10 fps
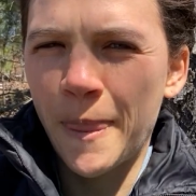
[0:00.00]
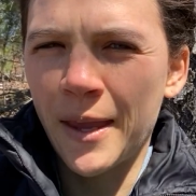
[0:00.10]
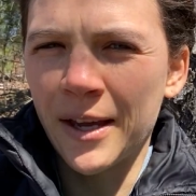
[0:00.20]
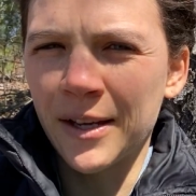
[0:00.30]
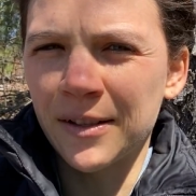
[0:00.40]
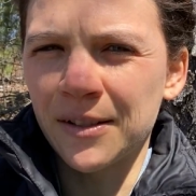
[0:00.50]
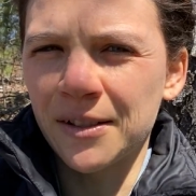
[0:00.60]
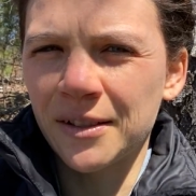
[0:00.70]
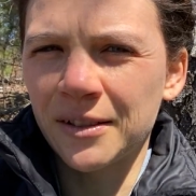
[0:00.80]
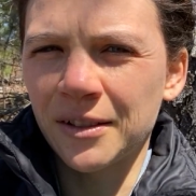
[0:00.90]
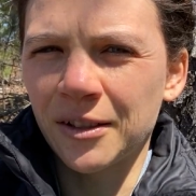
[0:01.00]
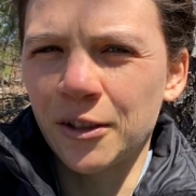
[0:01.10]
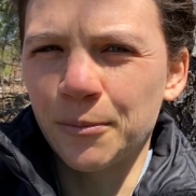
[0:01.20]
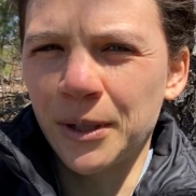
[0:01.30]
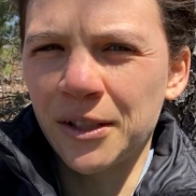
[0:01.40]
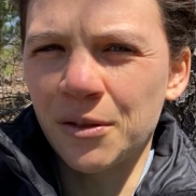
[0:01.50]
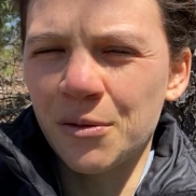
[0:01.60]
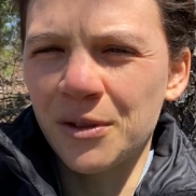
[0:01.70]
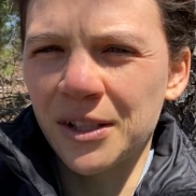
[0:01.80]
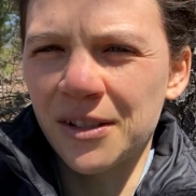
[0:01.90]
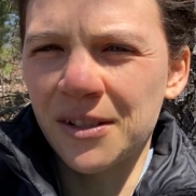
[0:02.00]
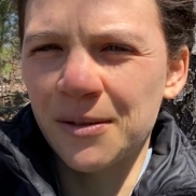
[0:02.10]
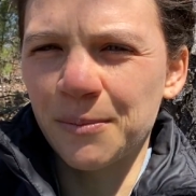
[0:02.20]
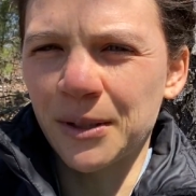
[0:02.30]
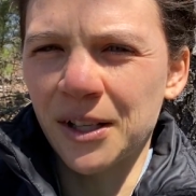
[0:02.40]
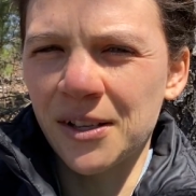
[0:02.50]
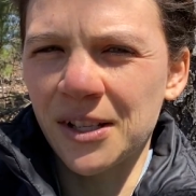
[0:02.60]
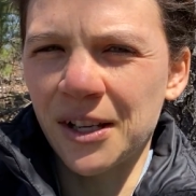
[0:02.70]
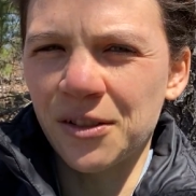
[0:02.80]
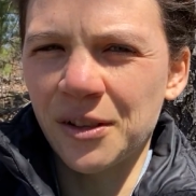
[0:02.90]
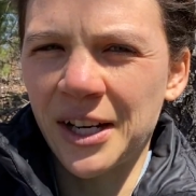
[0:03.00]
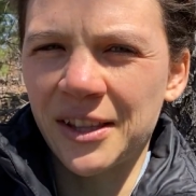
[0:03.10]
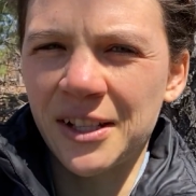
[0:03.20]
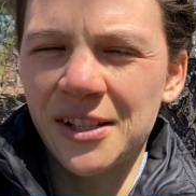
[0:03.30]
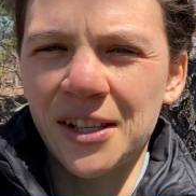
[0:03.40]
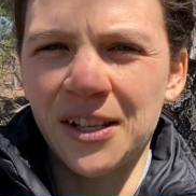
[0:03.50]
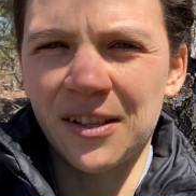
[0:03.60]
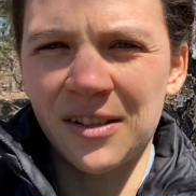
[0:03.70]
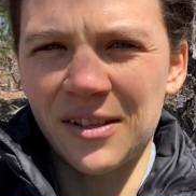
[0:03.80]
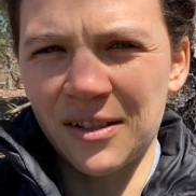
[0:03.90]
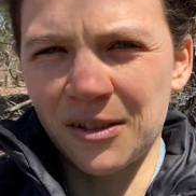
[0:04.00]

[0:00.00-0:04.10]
And I know this because I track these things,